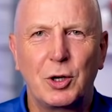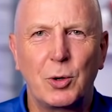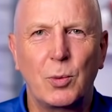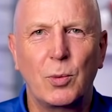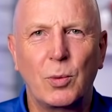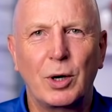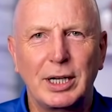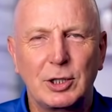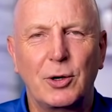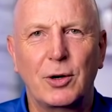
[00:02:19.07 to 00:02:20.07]
do what
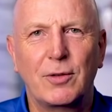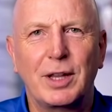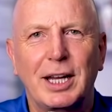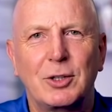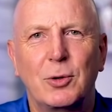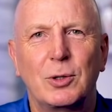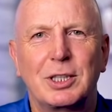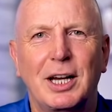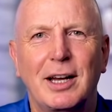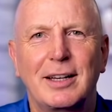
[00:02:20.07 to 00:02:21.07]
it took for their daughter?